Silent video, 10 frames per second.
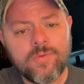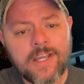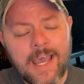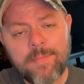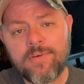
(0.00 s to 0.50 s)

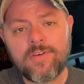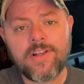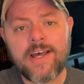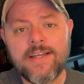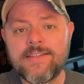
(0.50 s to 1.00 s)

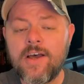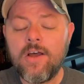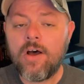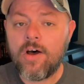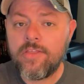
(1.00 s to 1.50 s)
capitalize
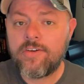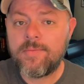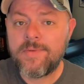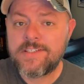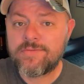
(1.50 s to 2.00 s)
on their
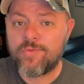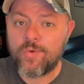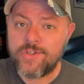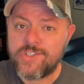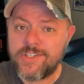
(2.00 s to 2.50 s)

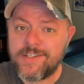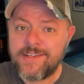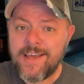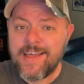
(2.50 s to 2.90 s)
misfortune?